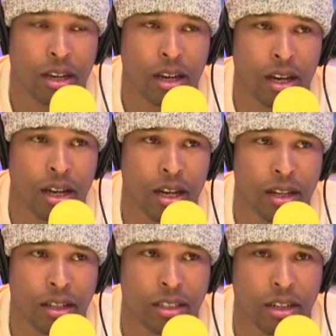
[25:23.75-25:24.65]
Uh,
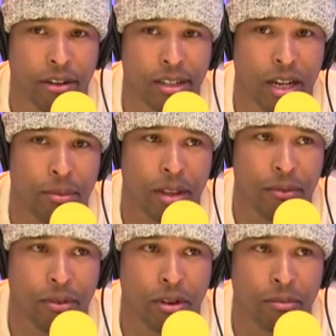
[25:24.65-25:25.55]
he did a great job in
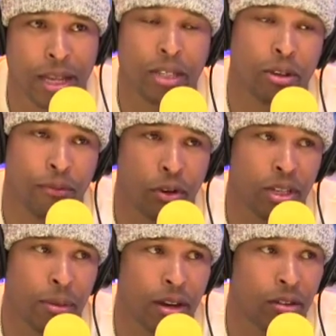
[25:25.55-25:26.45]
that film. That's the first
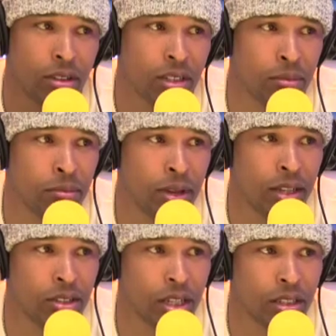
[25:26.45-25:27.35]
time I noticed him
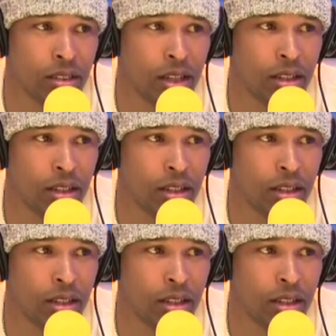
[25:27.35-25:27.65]
and checked. He did in. a